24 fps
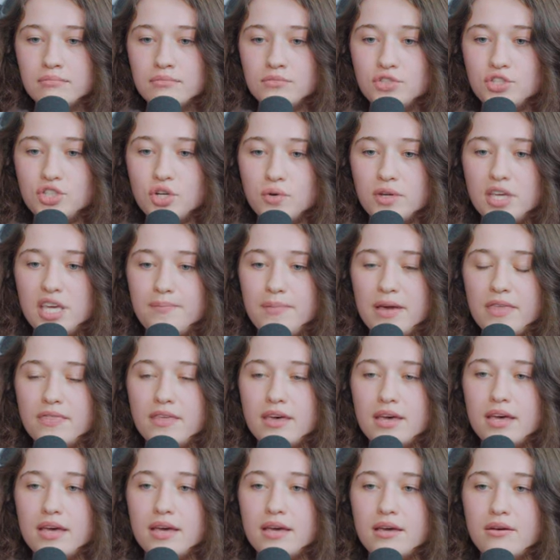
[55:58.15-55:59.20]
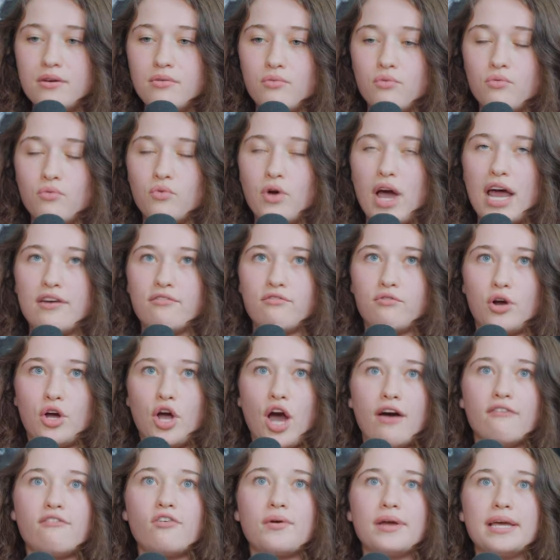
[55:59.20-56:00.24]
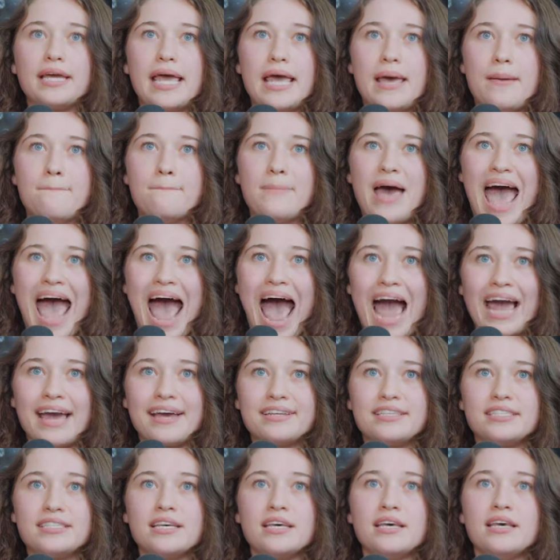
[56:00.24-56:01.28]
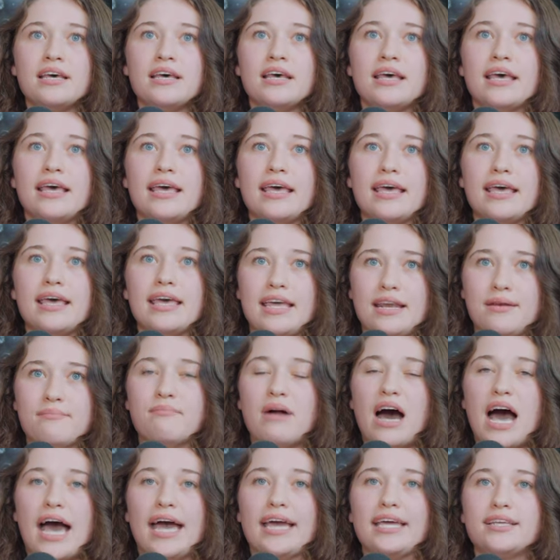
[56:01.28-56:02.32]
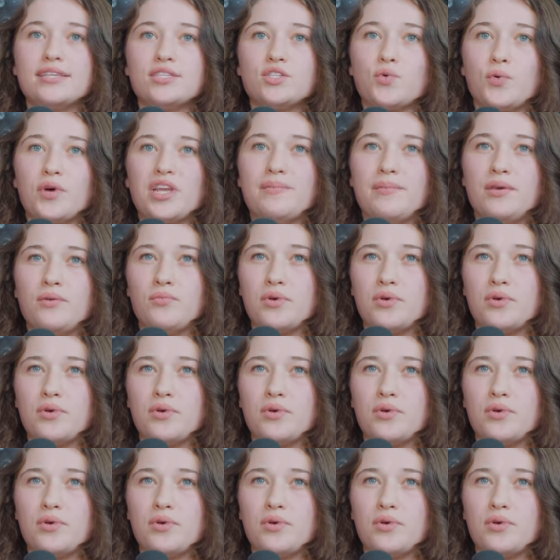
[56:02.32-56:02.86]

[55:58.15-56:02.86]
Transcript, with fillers: So keeping the kind of recovery impact in mind is going to be